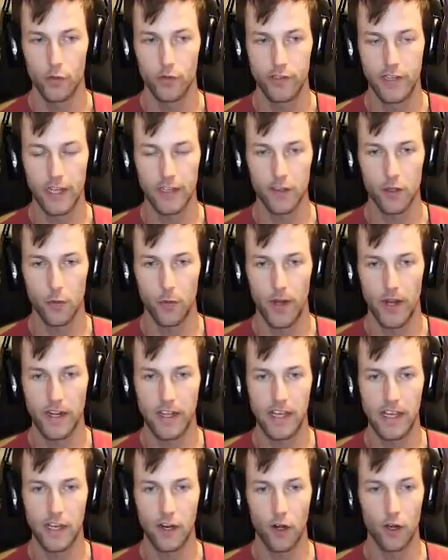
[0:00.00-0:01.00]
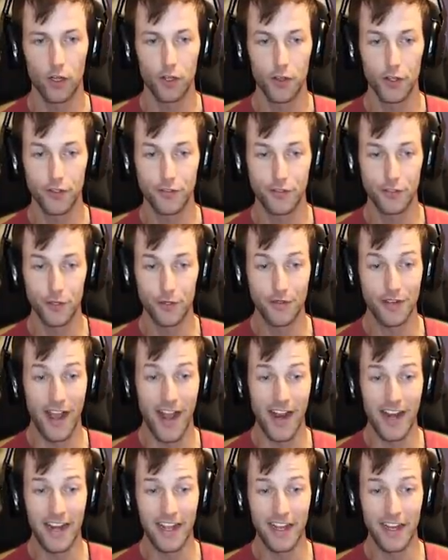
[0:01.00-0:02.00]
Who's got the red key card? This dude's
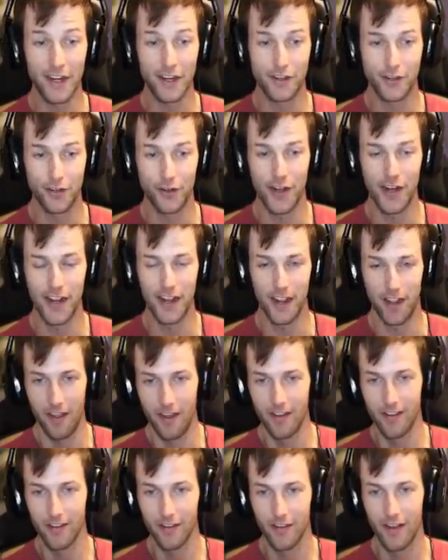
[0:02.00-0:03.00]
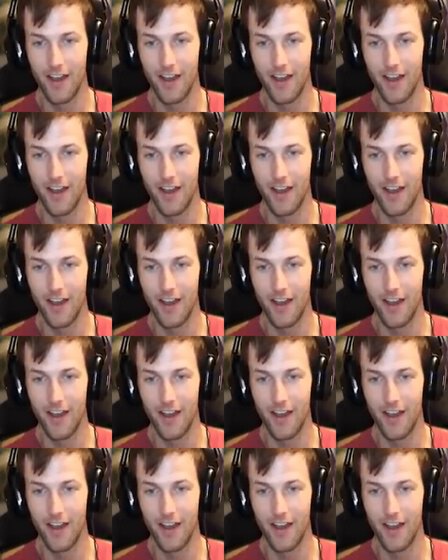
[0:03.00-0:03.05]
hiding in a tree.